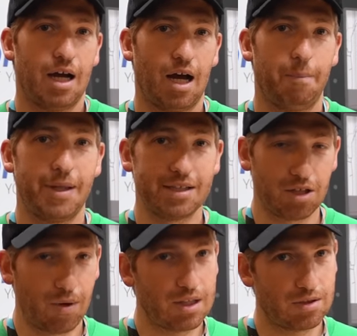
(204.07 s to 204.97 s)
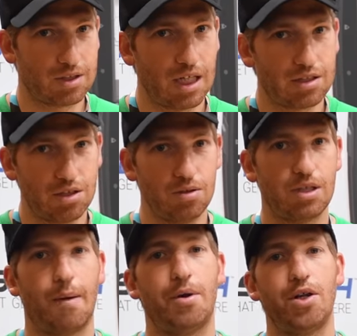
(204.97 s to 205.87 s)
Uh, but that's all right, so stay
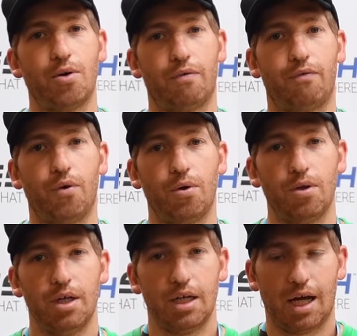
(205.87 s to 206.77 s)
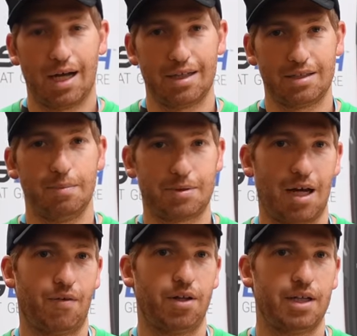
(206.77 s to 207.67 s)
tuned. I'm gonna do a full uh, deep
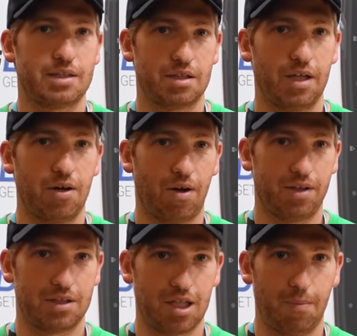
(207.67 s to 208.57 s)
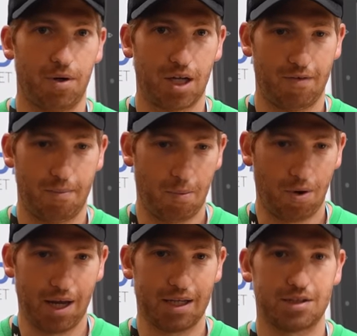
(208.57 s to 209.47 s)
dive on this later on this summer, kind of a bit
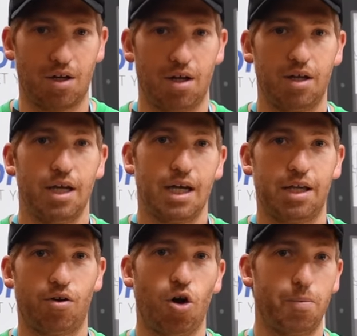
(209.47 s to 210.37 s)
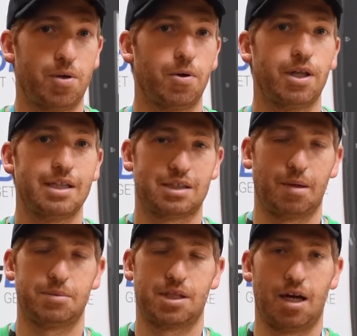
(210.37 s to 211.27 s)
more hands-on, and they're hoping to release
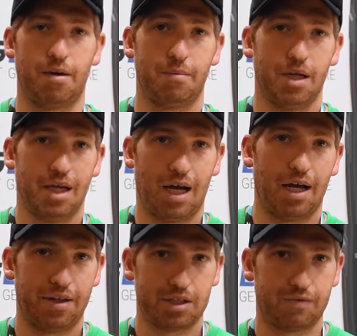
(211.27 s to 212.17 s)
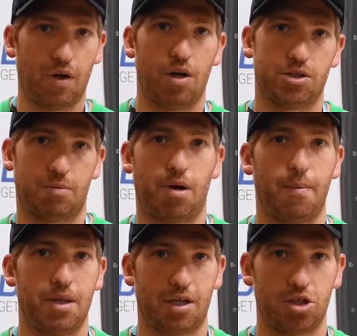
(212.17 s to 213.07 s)
sometime uh, this fall, so
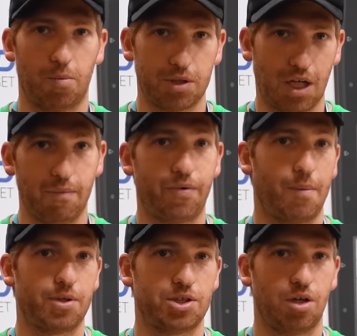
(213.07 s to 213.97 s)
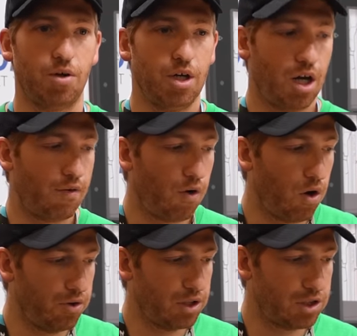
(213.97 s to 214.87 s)
probably the October timeframe or so of
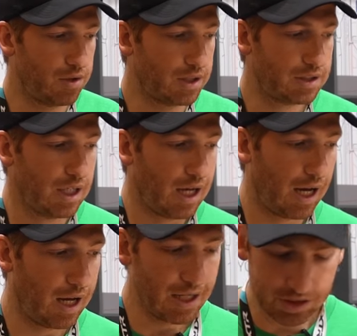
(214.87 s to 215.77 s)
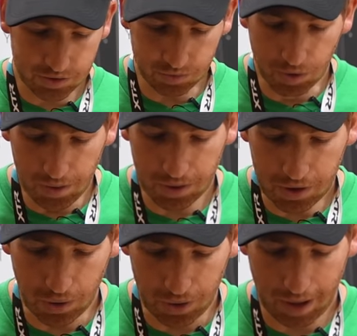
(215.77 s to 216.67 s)
all these units. Uh, it's really,
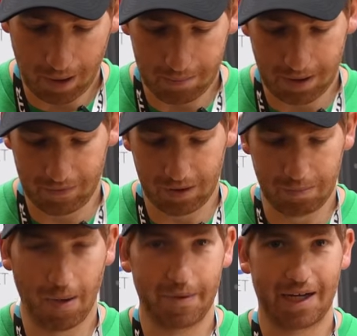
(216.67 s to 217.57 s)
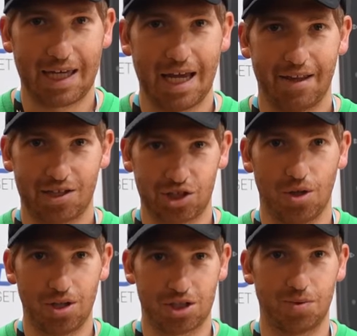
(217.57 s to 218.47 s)
really cool, and I'm, I'm, definitely bummed that I can't like
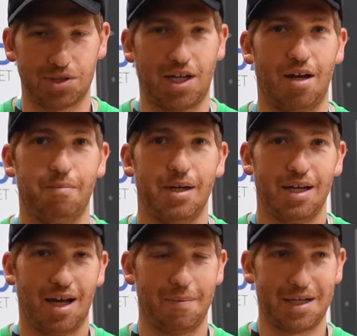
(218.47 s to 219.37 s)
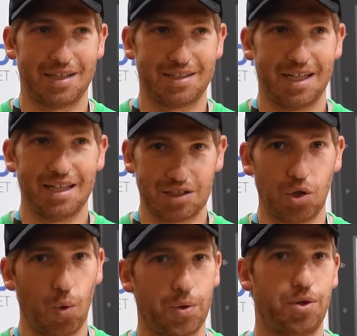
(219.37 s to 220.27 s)
show you this in real time uh, because it is
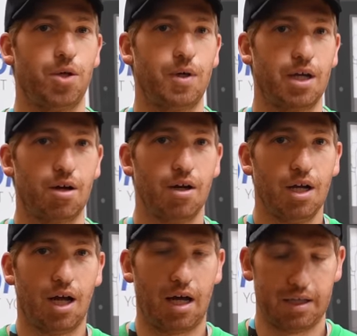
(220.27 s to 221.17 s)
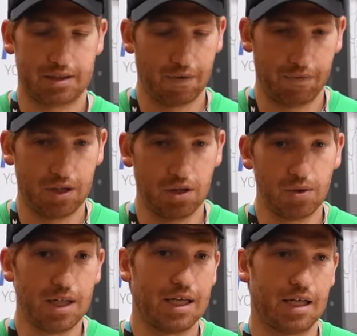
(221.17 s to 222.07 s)
cool what they're doing here uh, and it's definitely
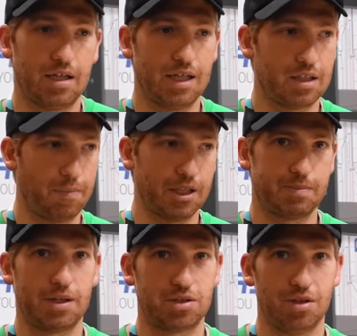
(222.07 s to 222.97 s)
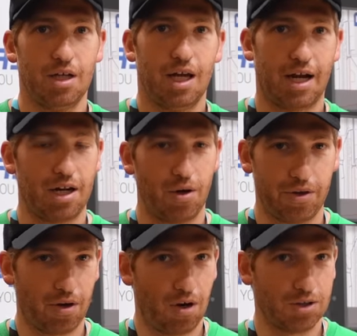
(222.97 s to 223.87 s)
unique and, and, something special. And I know
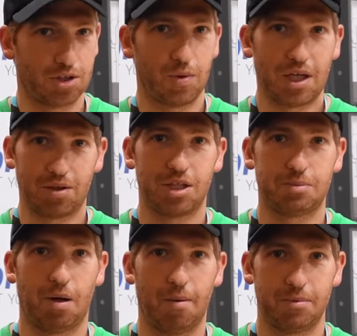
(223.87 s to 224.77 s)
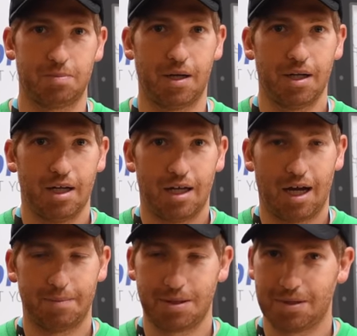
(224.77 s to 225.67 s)
they're also equally as bummed, but
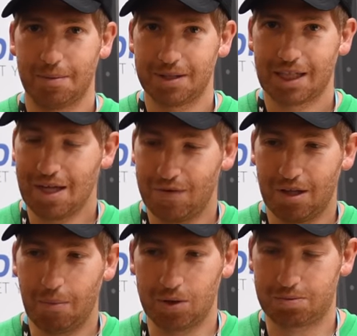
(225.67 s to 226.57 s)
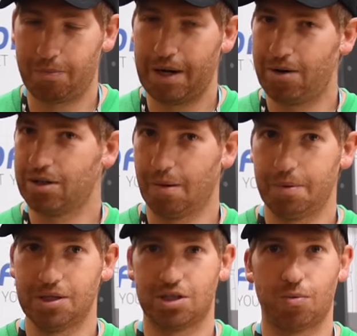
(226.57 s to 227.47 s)
uh, sometimes like even the most prepared
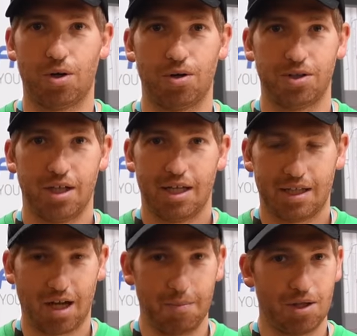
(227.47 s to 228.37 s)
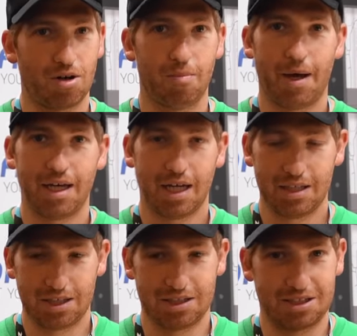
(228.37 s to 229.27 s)
companies in the world come to Eurobike
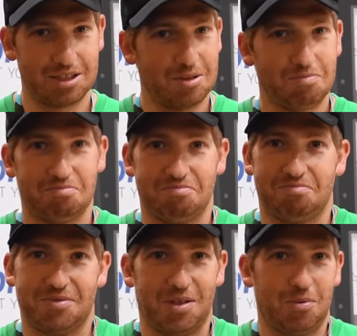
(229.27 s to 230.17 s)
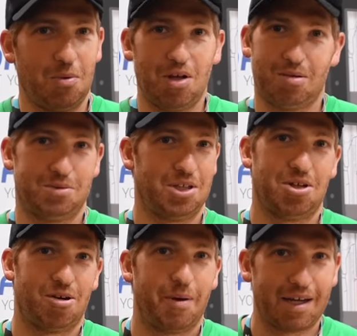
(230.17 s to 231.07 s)
and just welcome to
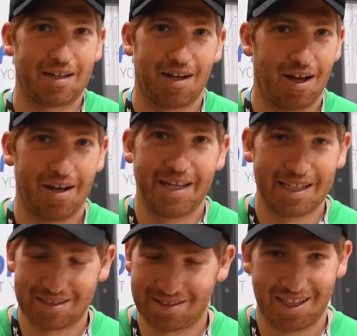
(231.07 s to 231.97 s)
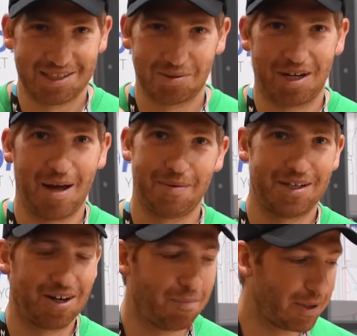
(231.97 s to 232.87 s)
Eurobike, uh, and that's that's what
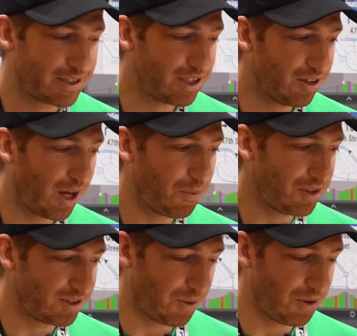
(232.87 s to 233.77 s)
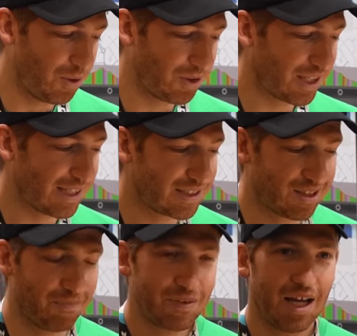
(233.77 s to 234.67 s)
happened here. But still, I wouldn't I wouldn't hold it against
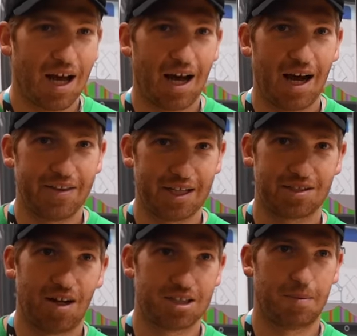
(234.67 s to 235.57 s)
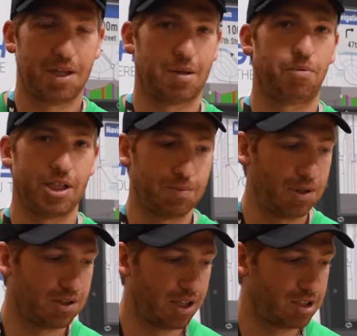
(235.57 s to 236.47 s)
them. Uh, I think it's awesome. I think the price
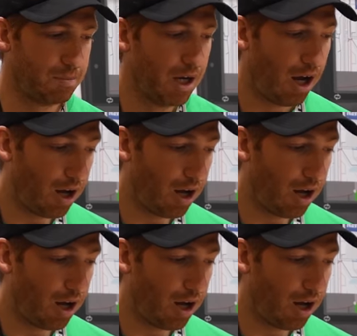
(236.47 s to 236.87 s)
point's awesome.